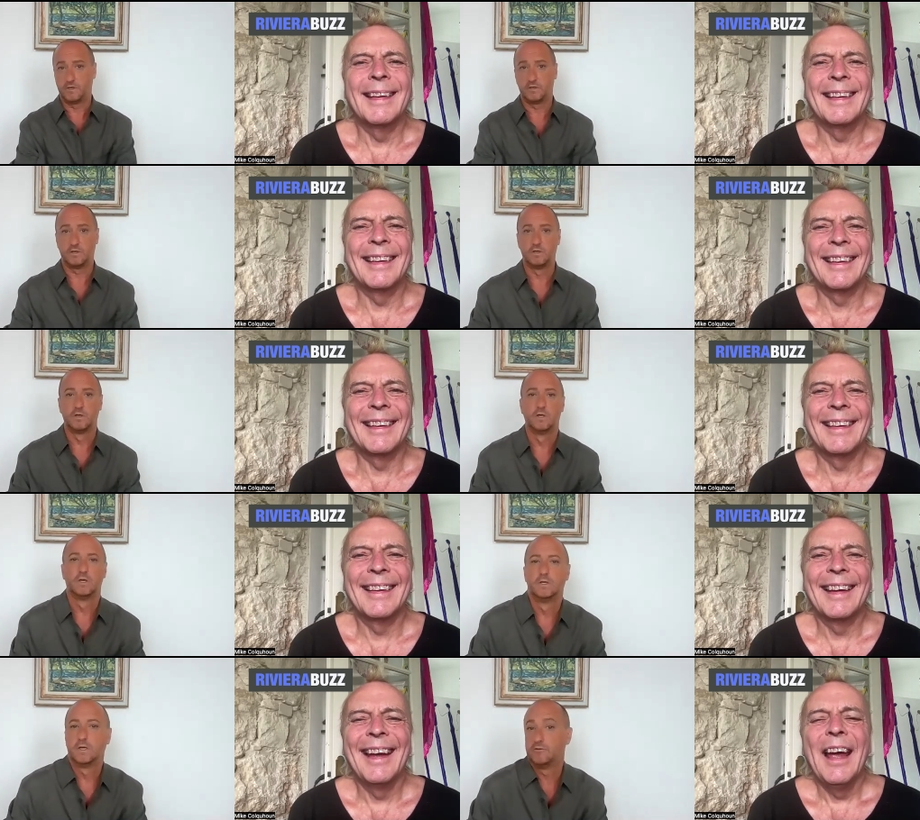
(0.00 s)
Speaker 1: could
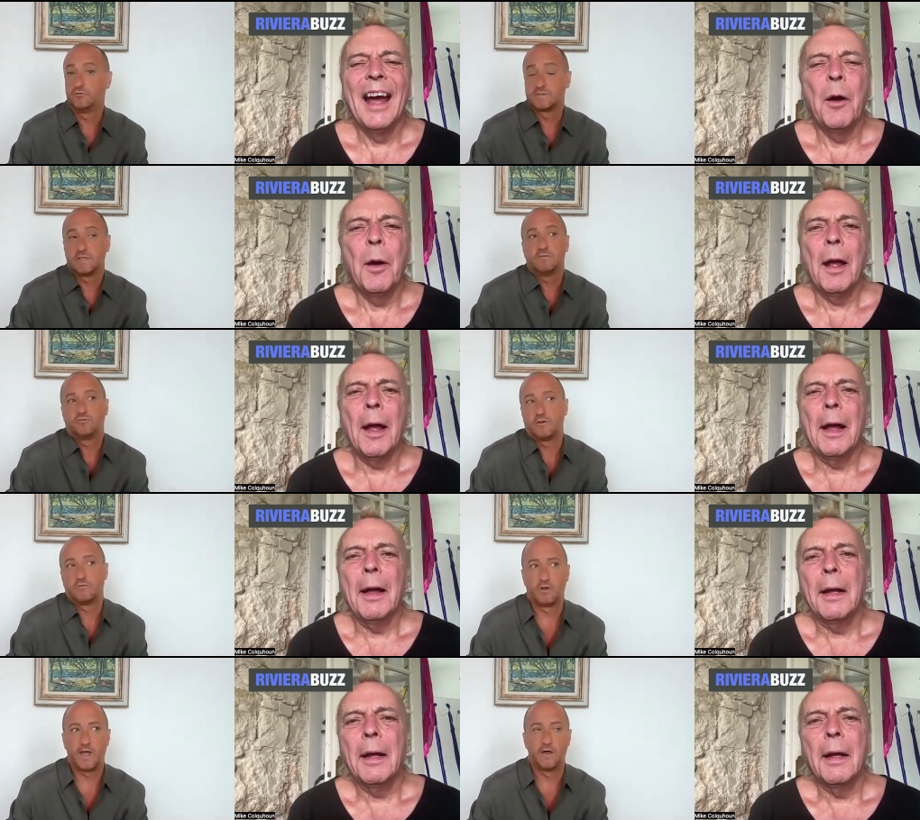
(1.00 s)
and just even
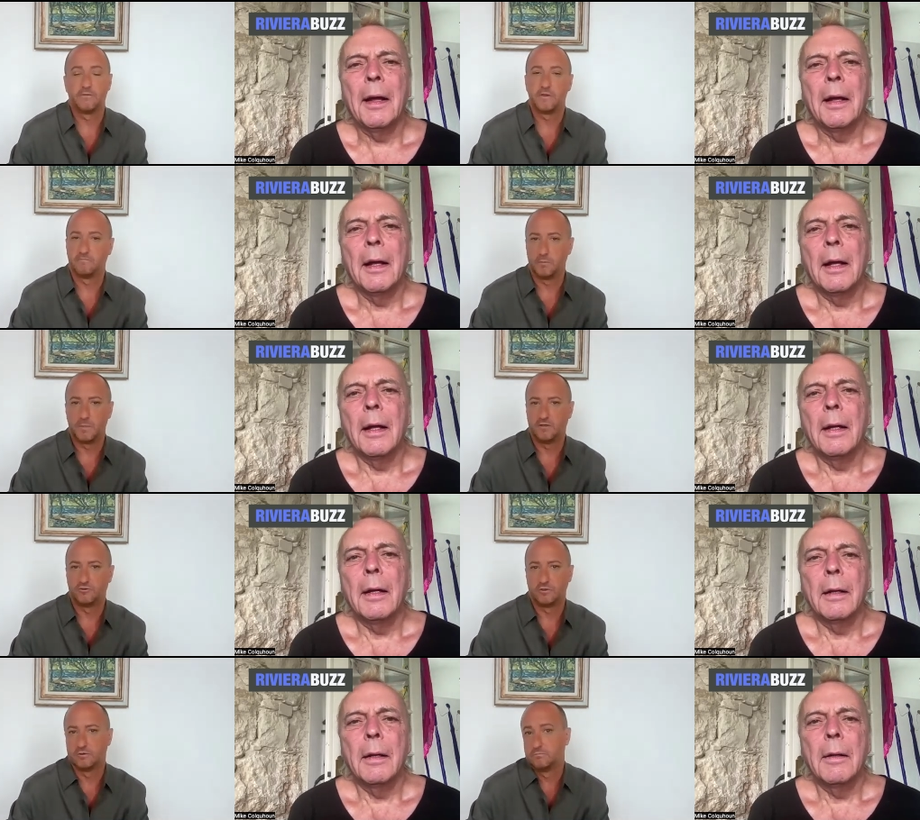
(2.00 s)
general health
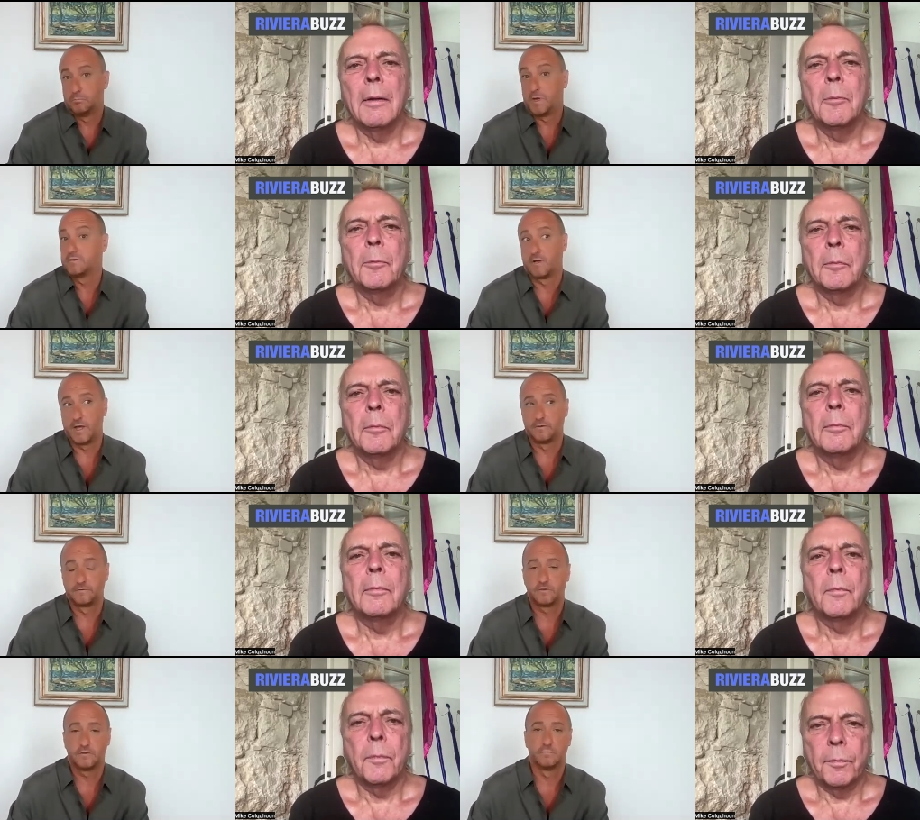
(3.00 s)
information mental health
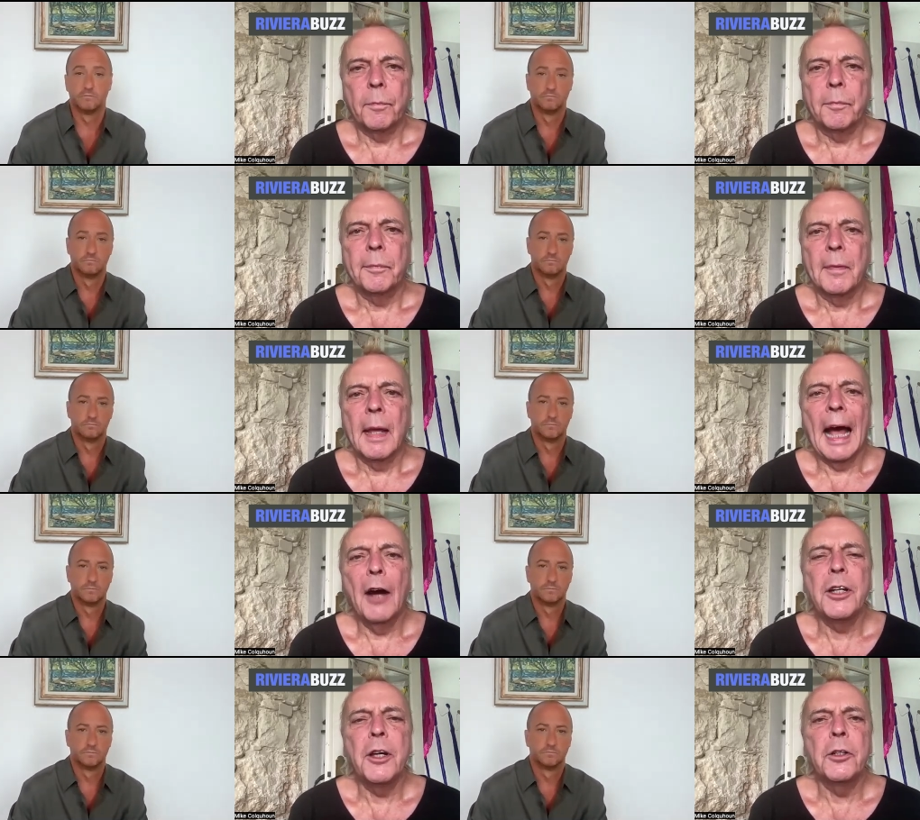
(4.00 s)
too
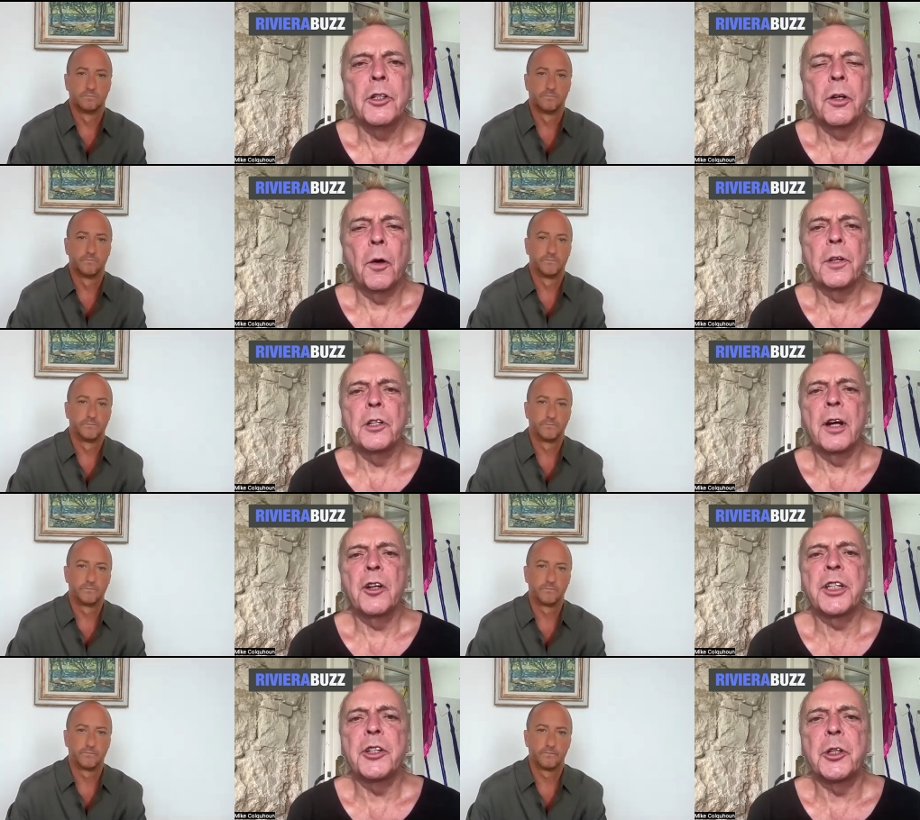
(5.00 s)
Speaker 2: how do you control the
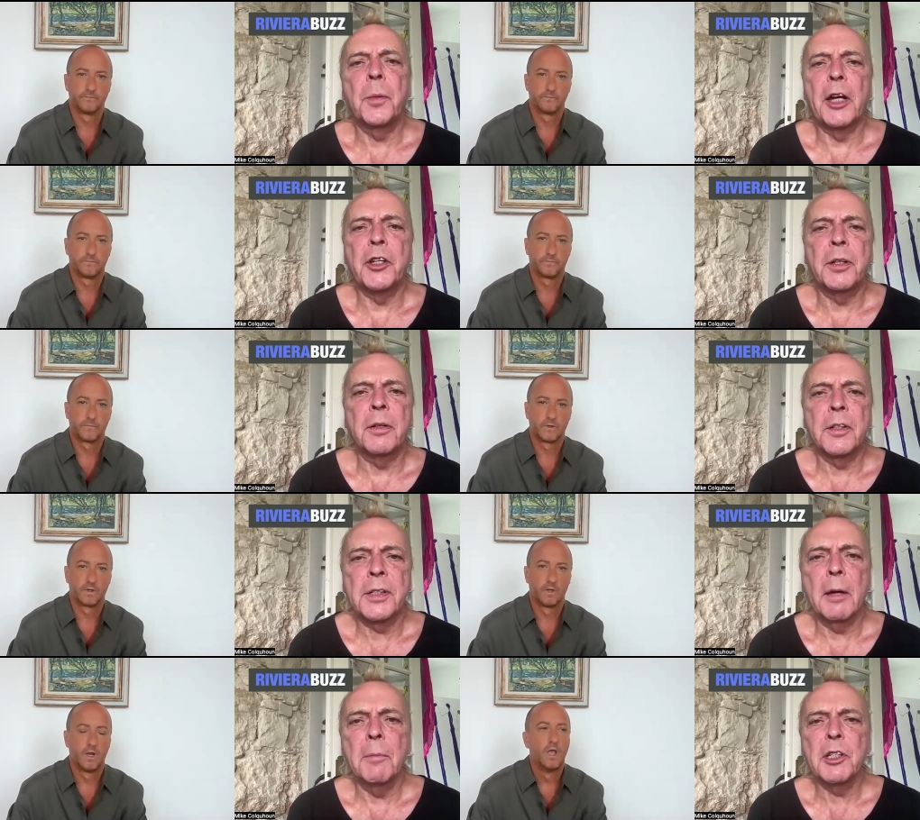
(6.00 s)
drug situation
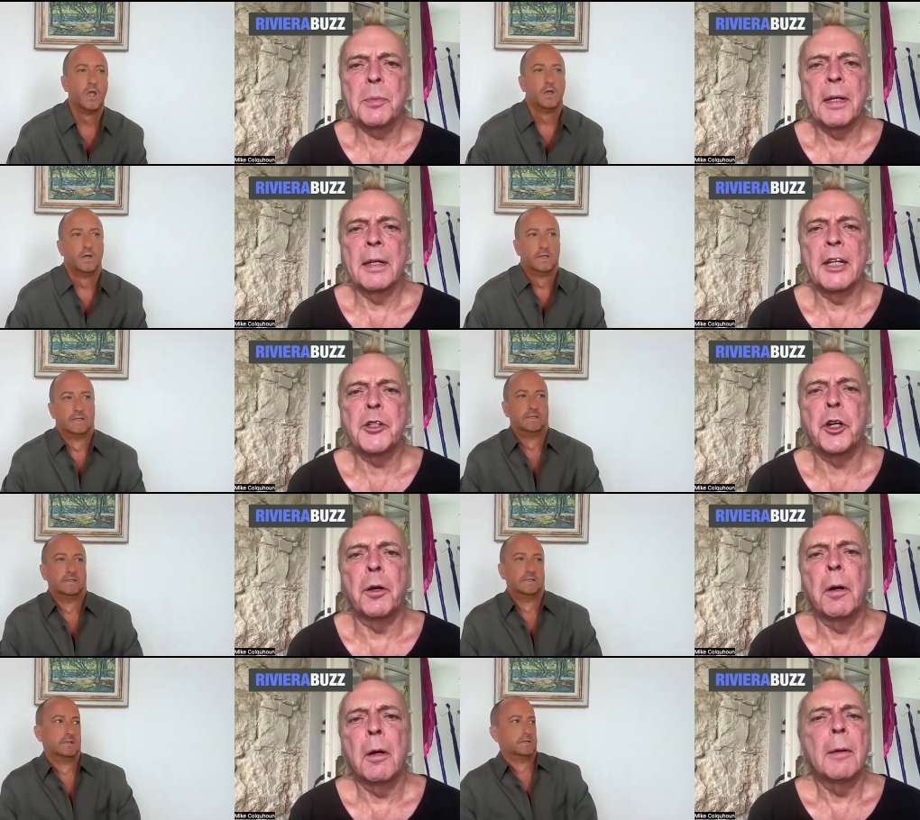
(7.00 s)
because that must be an
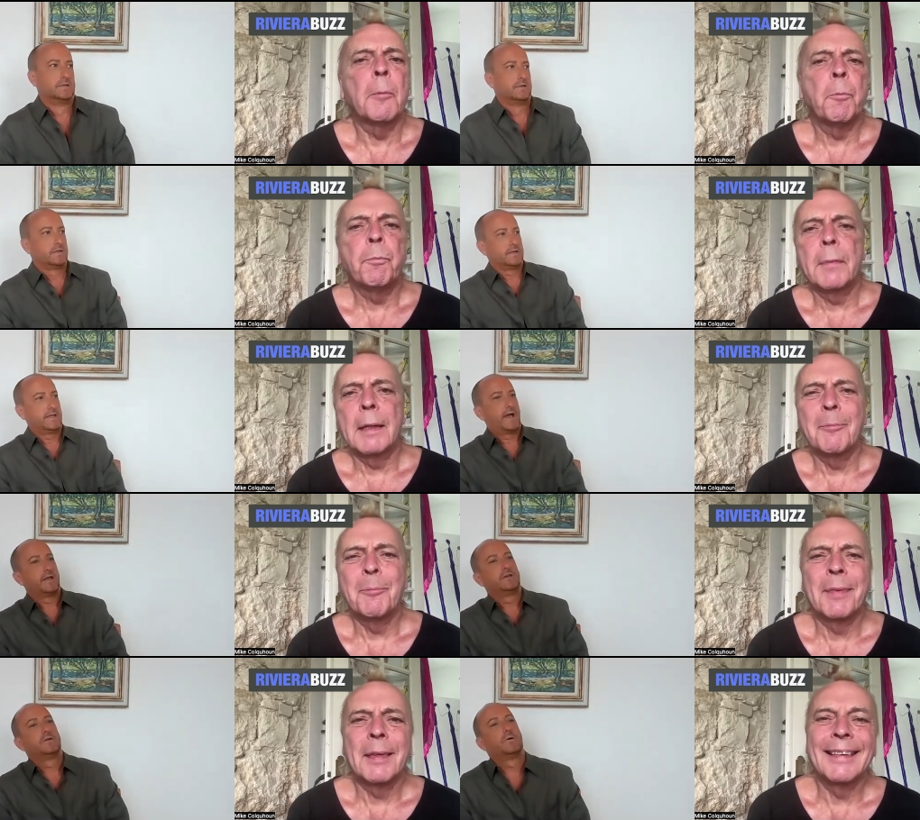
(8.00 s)
issue
Speaker 1: yeah
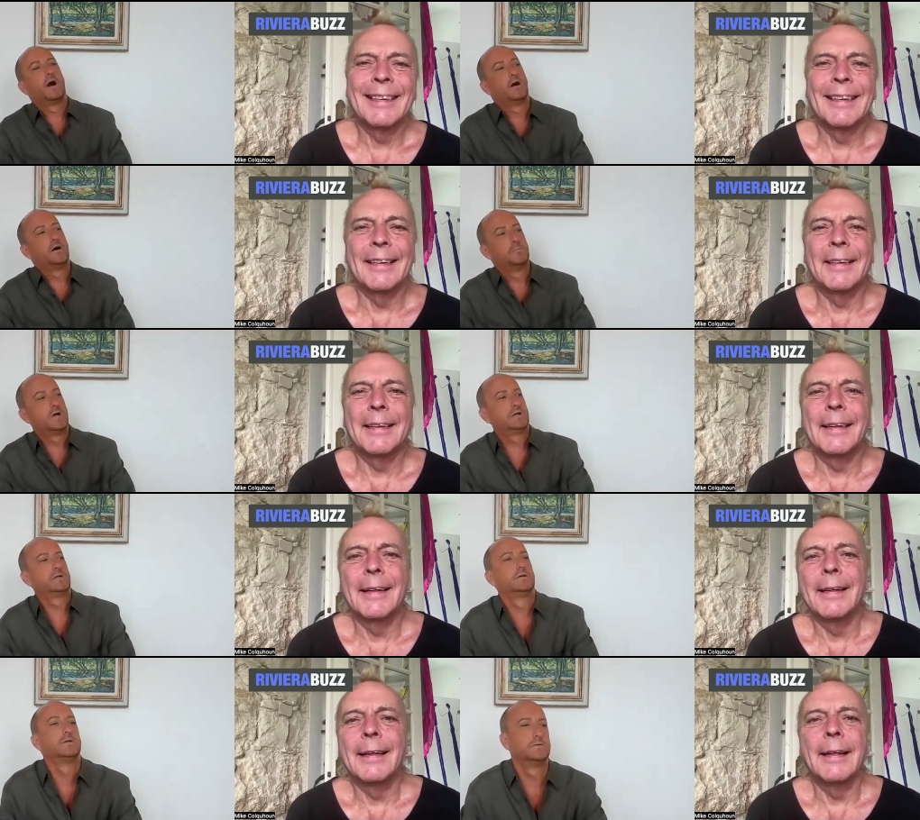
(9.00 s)
you um
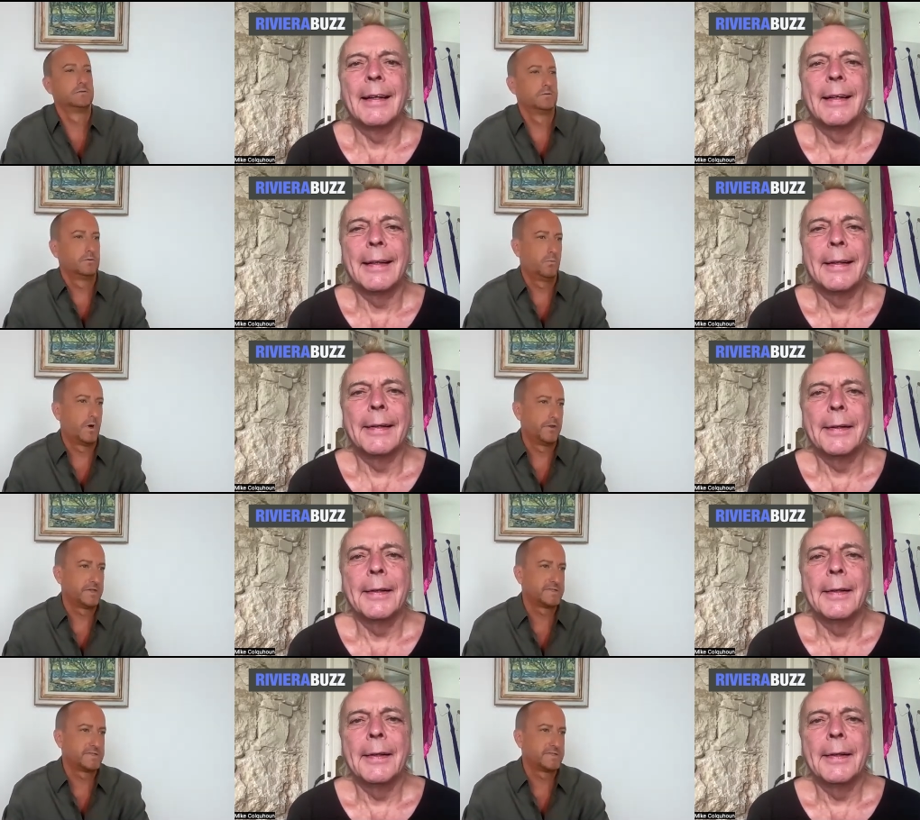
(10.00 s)
while the